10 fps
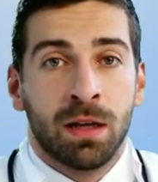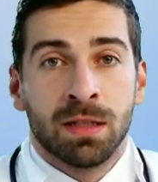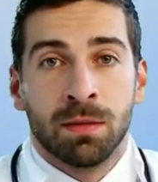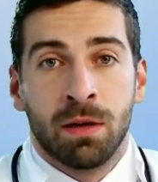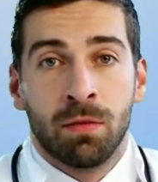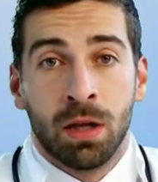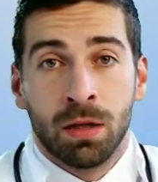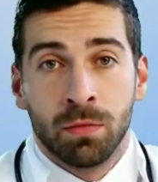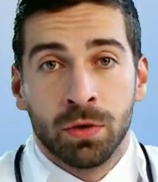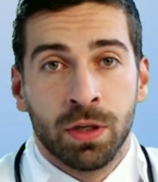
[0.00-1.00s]
But when you
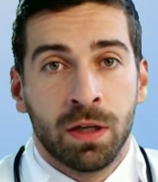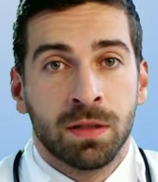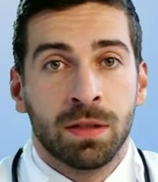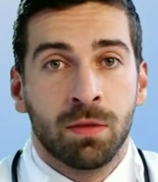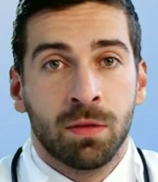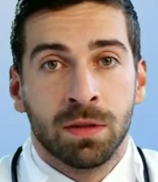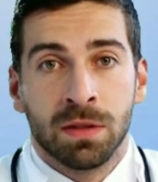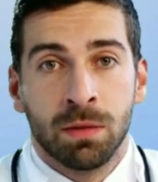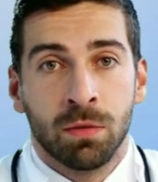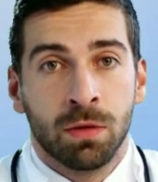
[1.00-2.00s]
hit them,
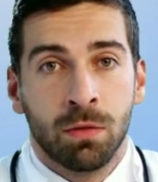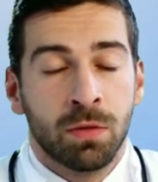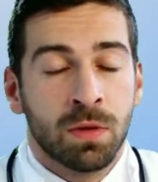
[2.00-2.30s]
even the